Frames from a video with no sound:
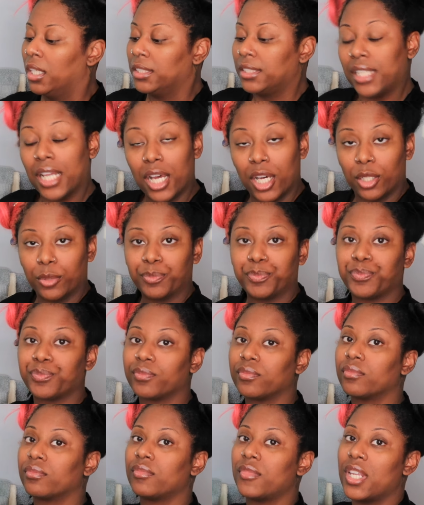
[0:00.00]
So
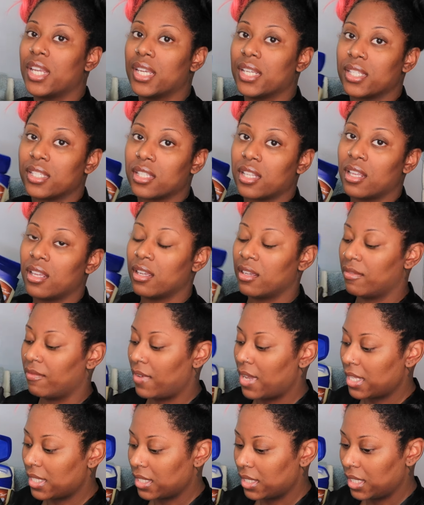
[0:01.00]
yes,
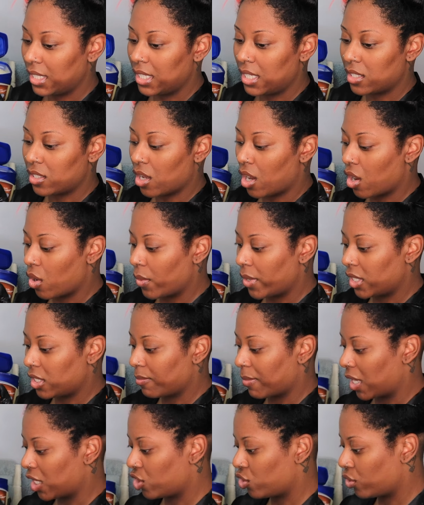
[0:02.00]
Vaseline is always
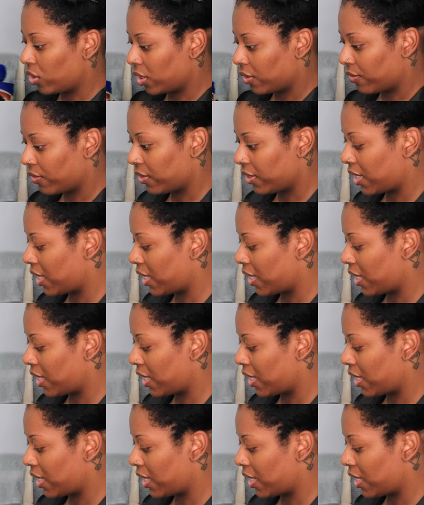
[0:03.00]
my trick for